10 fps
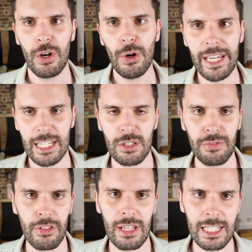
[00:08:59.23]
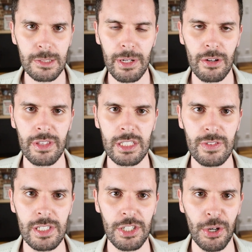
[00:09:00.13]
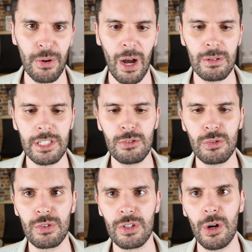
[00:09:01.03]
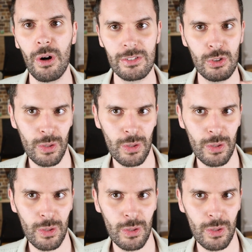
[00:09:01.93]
Okay, so for the last part of this video, I wanted to go on